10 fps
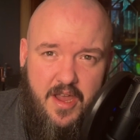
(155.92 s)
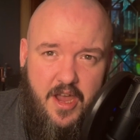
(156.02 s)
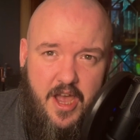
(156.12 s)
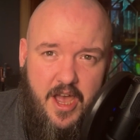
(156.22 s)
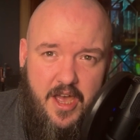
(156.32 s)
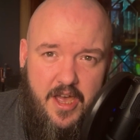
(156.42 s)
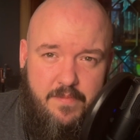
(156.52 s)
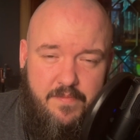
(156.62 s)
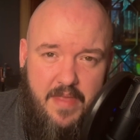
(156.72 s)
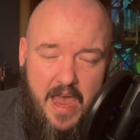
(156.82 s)

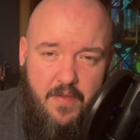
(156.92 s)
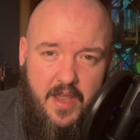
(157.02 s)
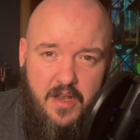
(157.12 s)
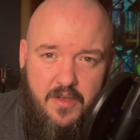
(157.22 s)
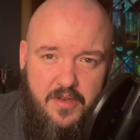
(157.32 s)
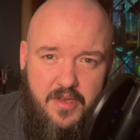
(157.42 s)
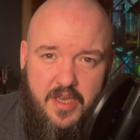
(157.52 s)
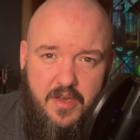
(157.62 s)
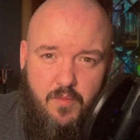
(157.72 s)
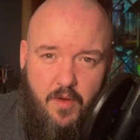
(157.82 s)
um, how they
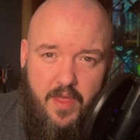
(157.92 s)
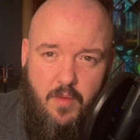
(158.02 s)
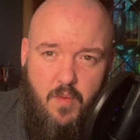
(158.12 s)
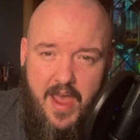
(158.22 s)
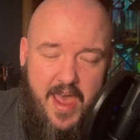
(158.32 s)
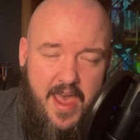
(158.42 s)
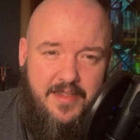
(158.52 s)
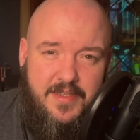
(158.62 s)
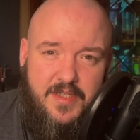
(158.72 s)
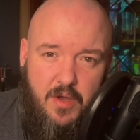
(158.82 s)
look, what they wear,
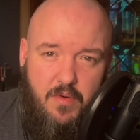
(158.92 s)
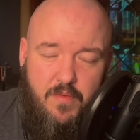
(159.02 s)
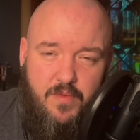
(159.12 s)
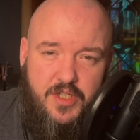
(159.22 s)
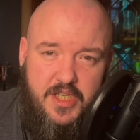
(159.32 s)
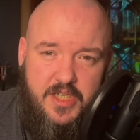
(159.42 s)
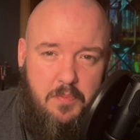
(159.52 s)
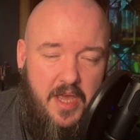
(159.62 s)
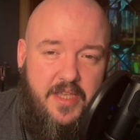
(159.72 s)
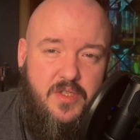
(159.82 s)
and so on, which
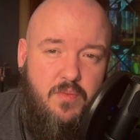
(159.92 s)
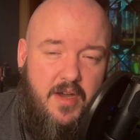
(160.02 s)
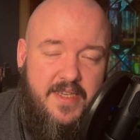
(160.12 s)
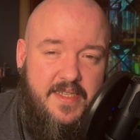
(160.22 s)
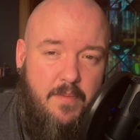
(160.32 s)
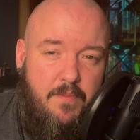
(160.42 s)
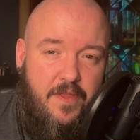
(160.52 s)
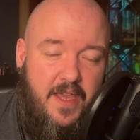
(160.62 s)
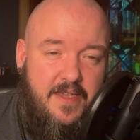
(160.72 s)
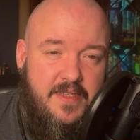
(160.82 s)
explains why some
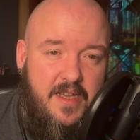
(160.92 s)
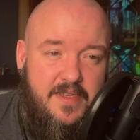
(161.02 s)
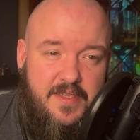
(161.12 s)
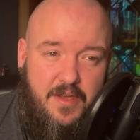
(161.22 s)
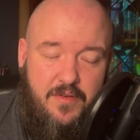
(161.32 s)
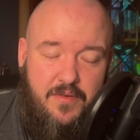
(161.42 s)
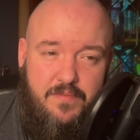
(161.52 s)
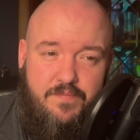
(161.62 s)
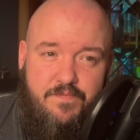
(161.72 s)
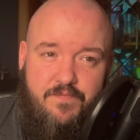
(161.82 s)
things are so
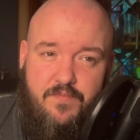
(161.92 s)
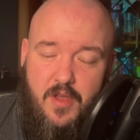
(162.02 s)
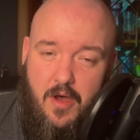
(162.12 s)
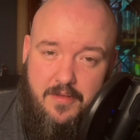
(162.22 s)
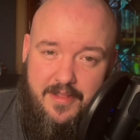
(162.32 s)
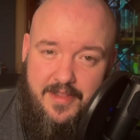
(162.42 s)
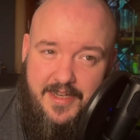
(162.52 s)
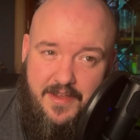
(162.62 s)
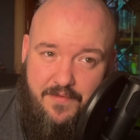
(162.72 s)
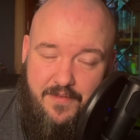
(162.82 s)
oddly
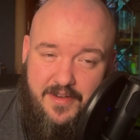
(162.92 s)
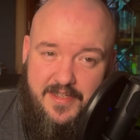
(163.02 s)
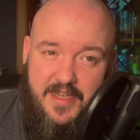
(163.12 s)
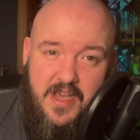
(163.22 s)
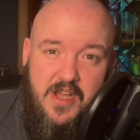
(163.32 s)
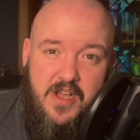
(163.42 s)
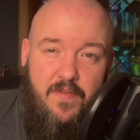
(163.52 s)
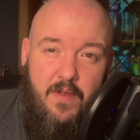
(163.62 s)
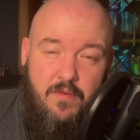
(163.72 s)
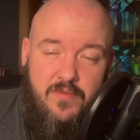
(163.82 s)
different.
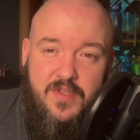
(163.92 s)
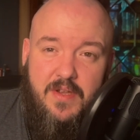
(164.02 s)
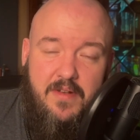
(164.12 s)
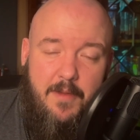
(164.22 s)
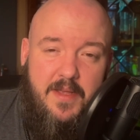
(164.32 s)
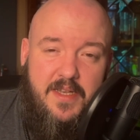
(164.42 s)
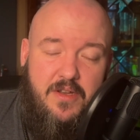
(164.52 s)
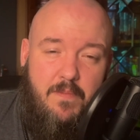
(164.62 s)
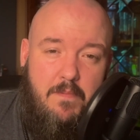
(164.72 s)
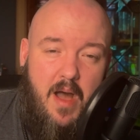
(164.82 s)
They're also limited
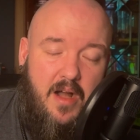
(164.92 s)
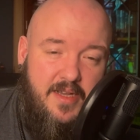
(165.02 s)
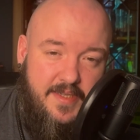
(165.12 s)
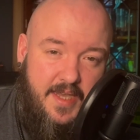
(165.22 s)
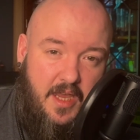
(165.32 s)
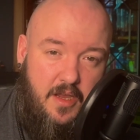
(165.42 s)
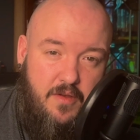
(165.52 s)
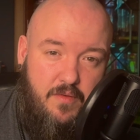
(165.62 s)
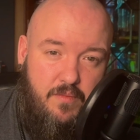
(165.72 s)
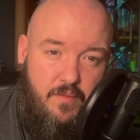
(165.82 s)
on marketing
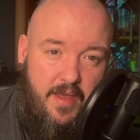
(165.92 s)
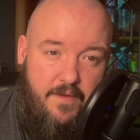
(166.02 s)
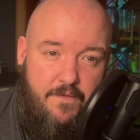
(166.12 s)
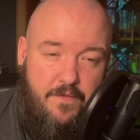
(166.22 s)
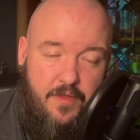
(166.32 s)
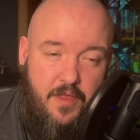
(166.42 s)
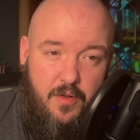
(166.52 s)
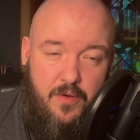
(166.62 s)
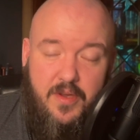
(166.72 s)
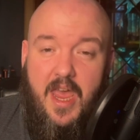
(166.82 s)
with the
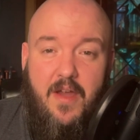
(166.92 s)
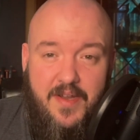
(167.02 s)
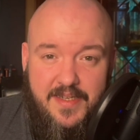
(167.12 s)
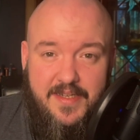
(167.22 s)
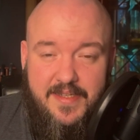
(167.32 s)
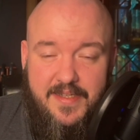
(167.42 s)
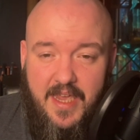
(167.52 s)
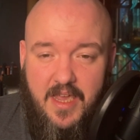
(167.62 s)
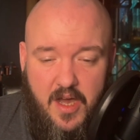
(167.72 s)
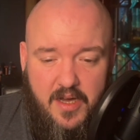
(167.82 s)
lore characters. They
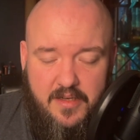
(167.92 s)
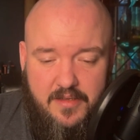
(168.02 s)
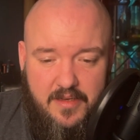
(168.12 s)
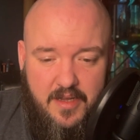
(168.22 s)
can't